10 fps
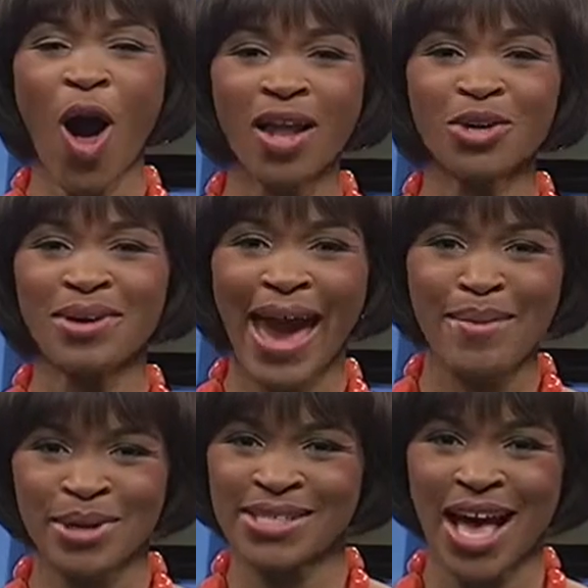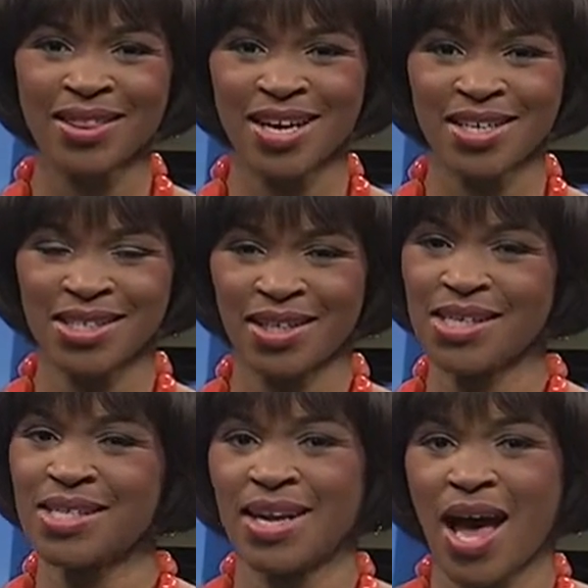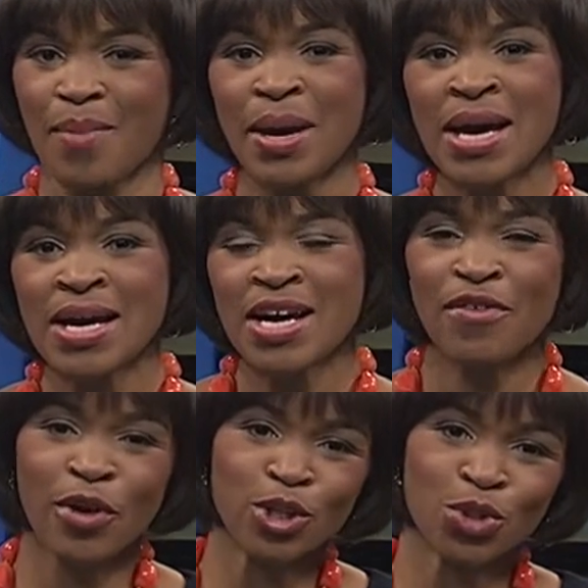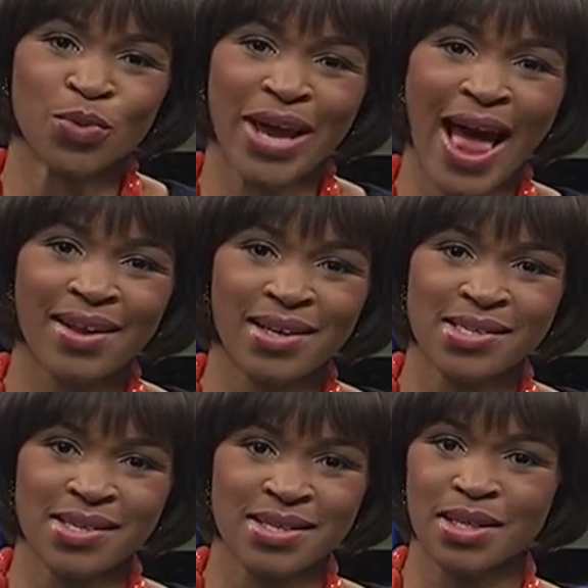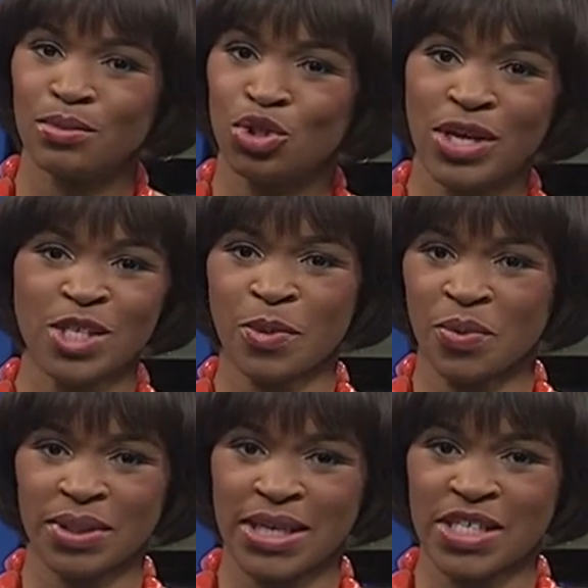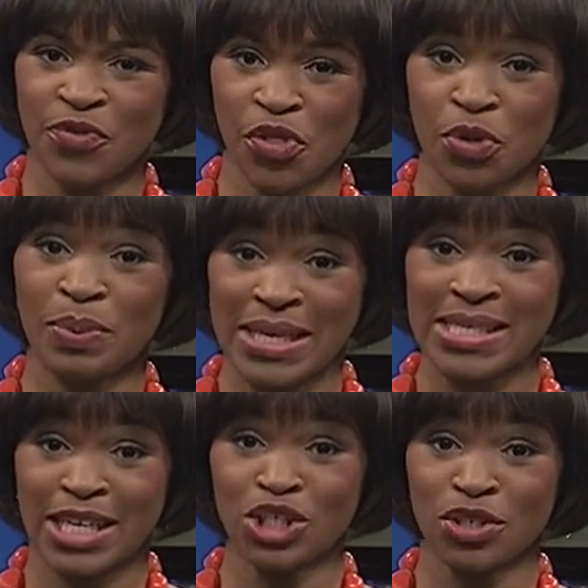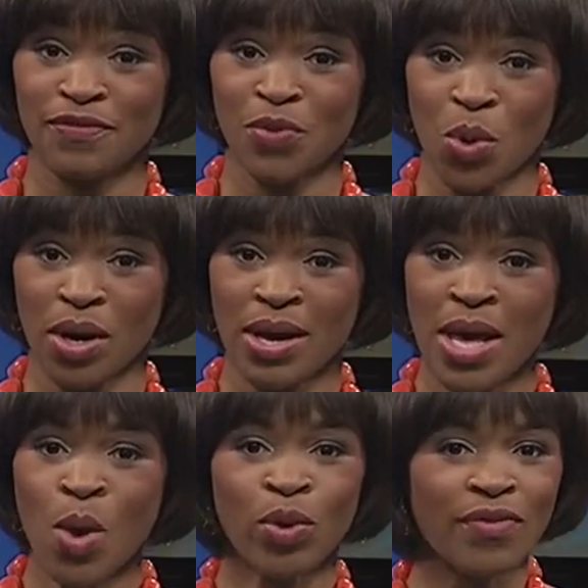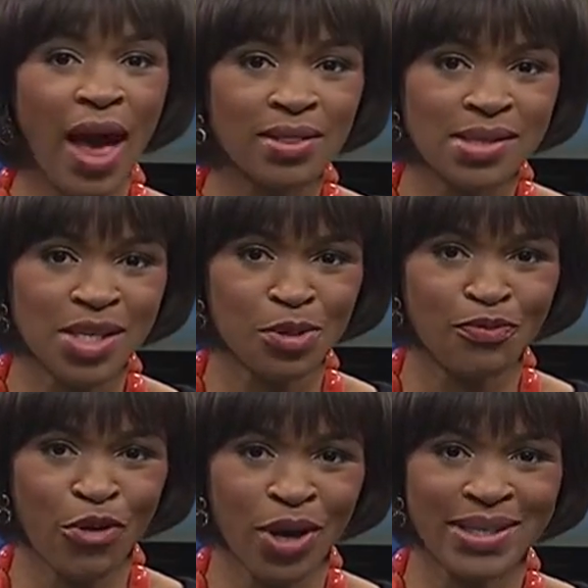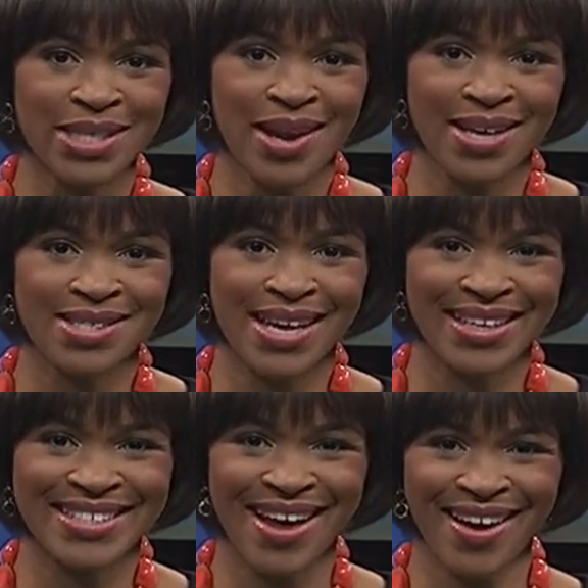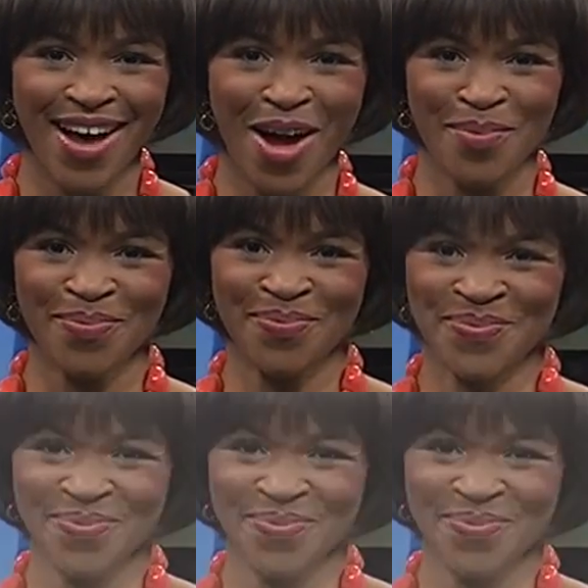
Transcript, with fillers: All you gamers out there to listen up. A virtual reality system just been released for the PlayStation 4. We've got the scoop for you in tonight's daily.com.